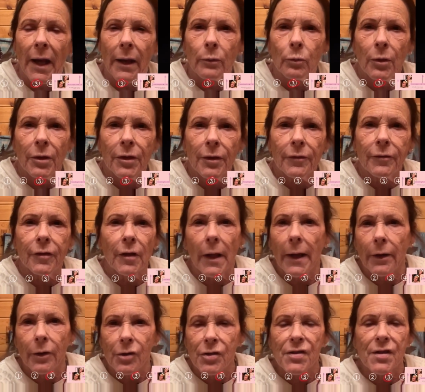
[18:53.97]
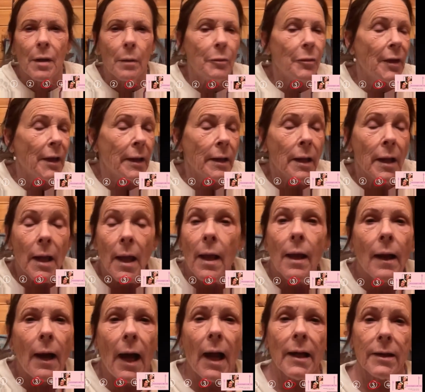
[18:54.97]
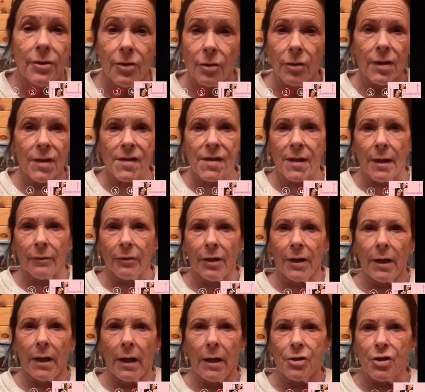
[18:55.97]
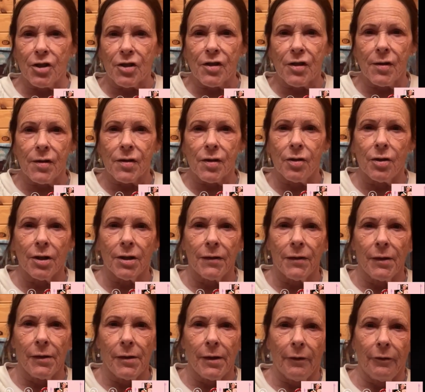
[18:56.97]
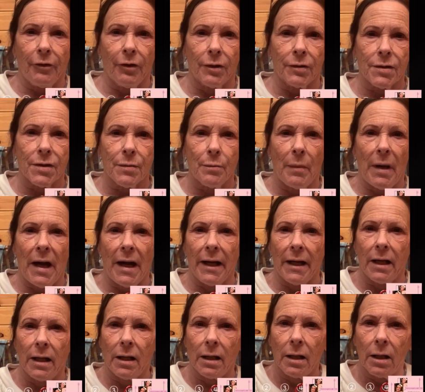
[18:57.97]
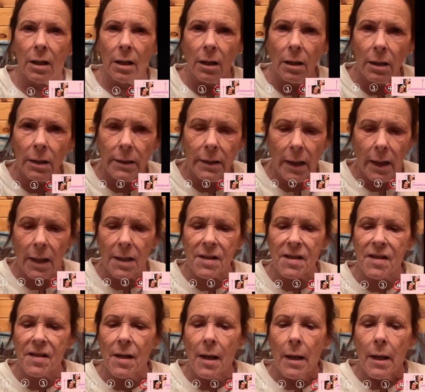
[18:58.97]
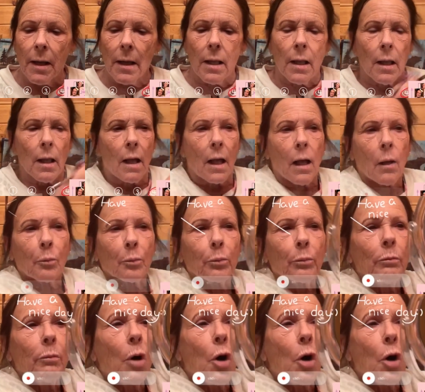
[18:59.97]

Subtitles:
down in bed with a flare or something. I do this every day just because look at the difference. My goodness.